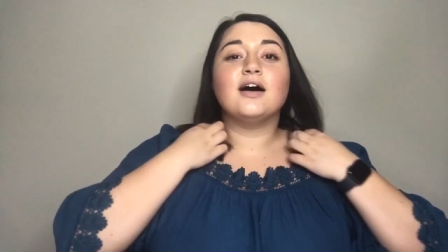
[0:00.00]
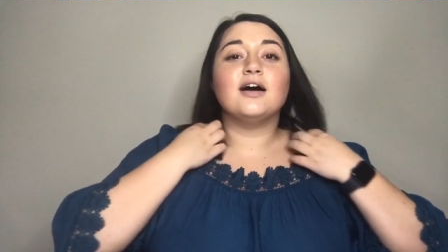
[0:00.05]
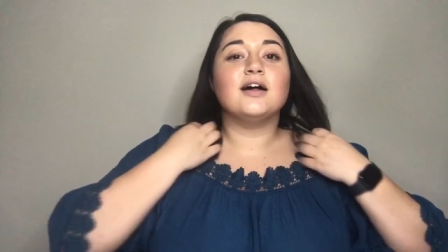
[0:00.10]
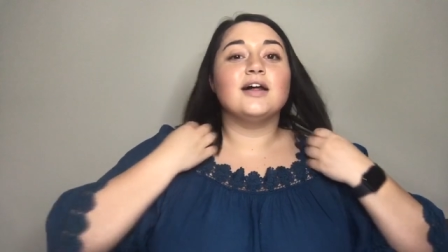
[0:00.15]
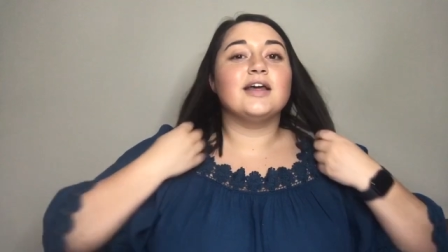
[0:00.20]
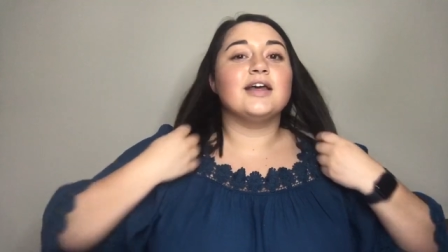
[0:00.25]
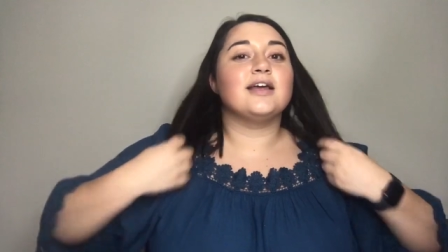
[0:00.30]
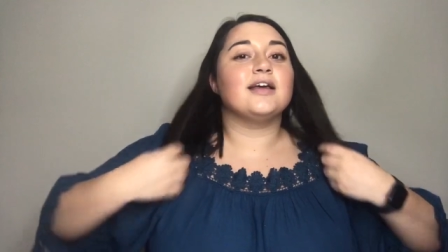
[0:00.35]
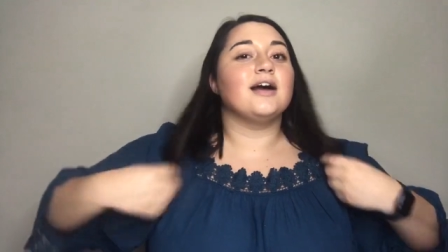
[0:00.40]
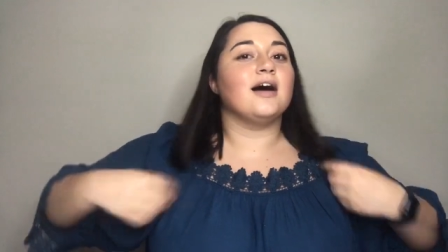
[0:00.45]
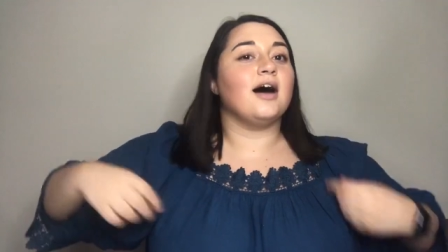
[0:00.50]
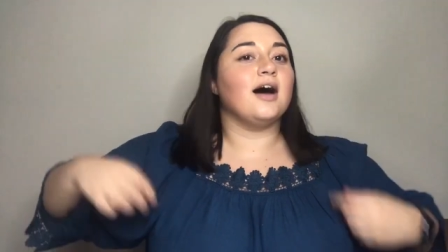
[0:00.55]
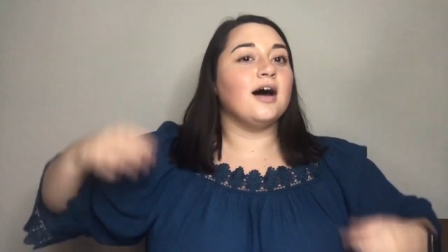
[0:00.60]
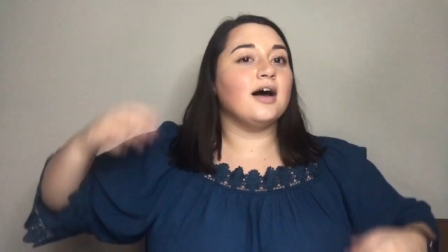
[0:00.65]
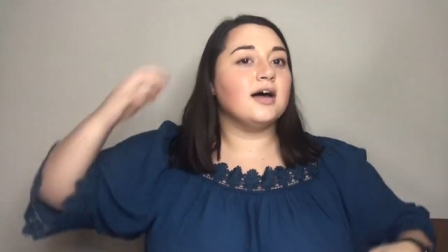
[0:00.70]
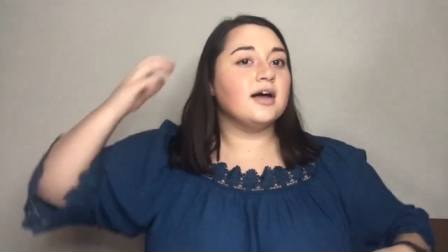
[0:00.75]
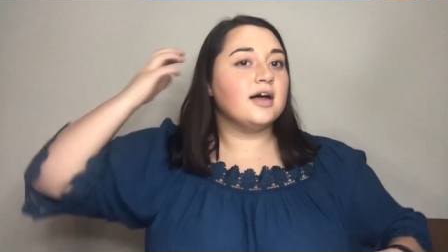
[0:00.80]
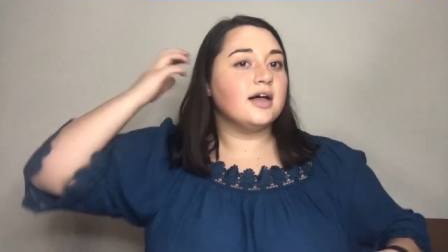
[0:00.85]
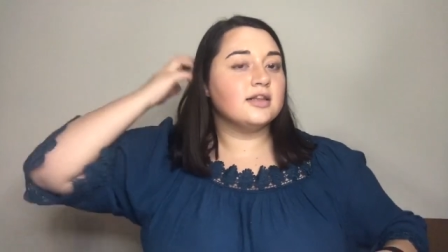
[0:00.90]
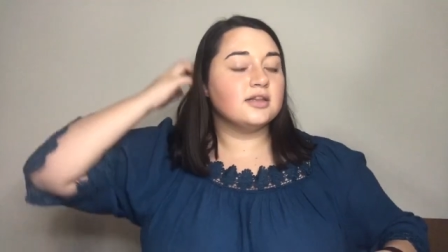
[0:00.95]
Like,
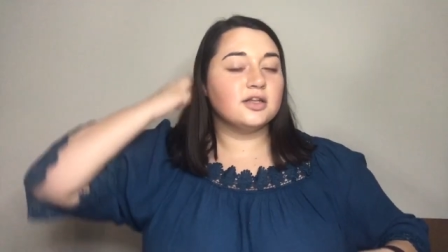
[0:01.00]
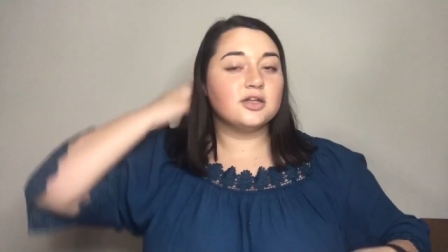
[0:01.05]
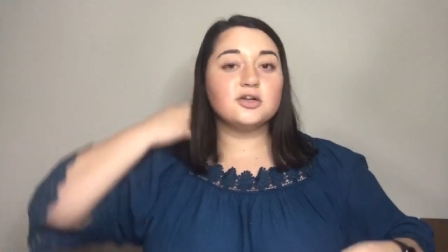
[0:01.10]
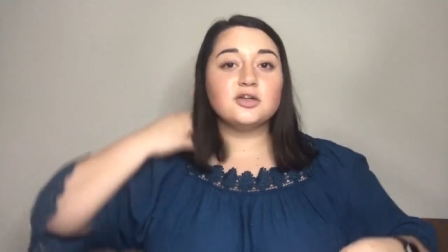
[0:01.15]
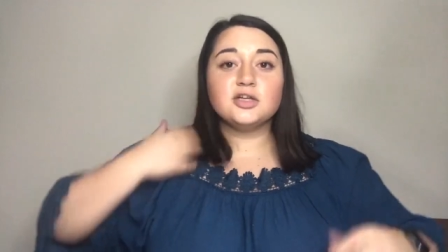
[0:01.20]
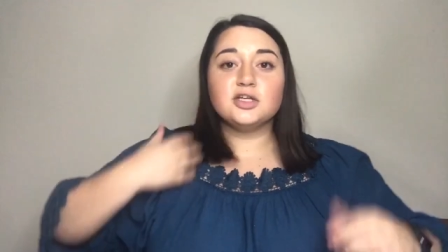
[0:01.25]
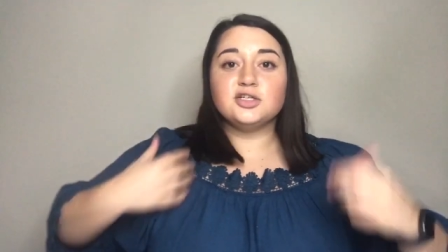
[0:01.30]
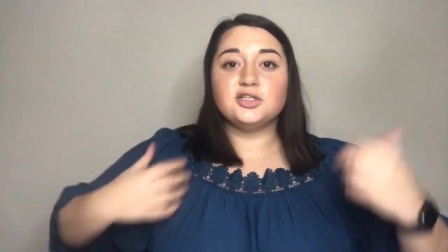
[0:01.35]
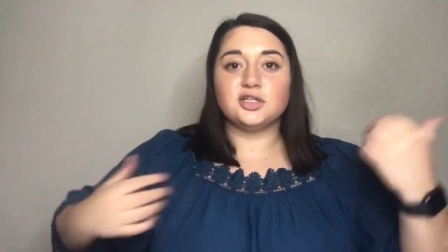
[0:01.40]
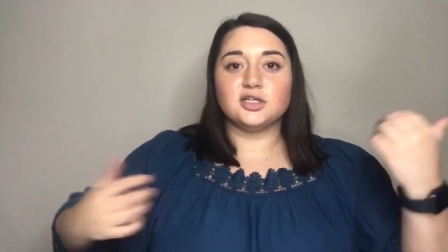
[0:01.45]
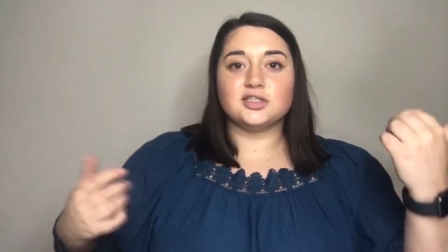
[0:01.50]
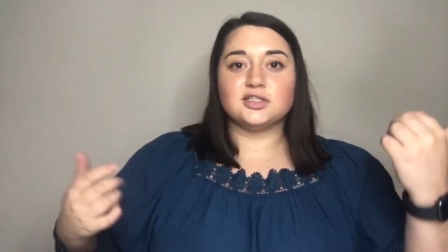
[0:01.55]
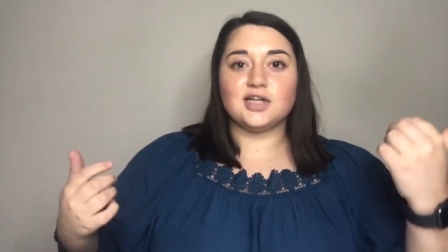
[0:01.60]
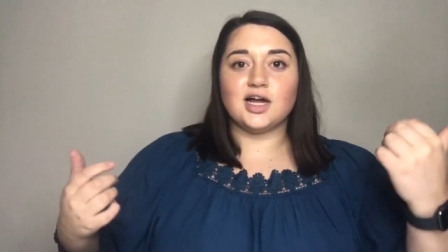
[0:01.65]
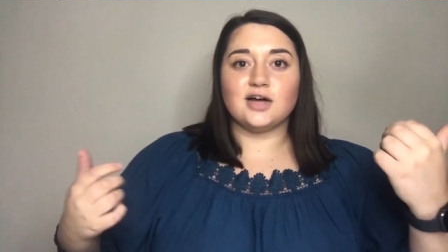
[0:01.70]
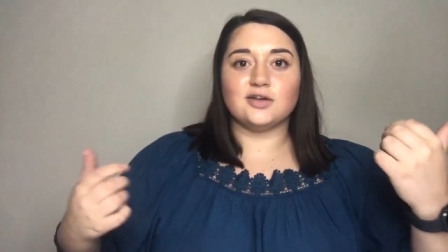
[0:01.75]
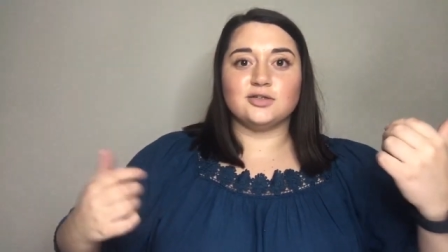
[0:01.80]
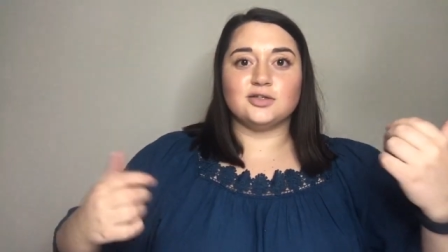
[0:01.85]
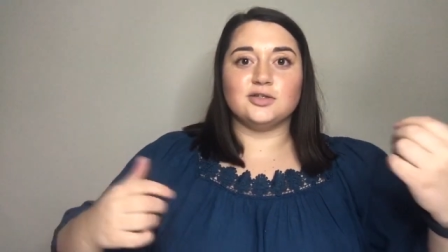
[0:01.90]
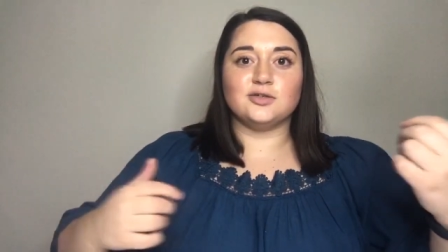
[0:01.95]
literally just
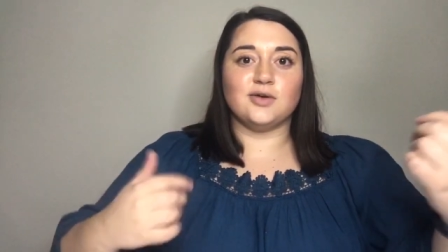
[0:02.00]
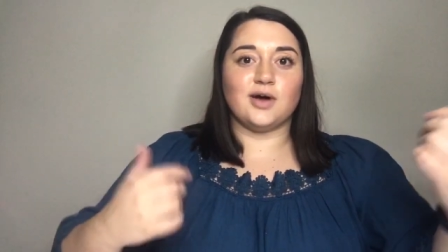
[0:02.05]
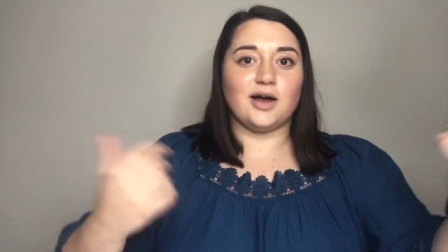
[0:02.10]
now, too.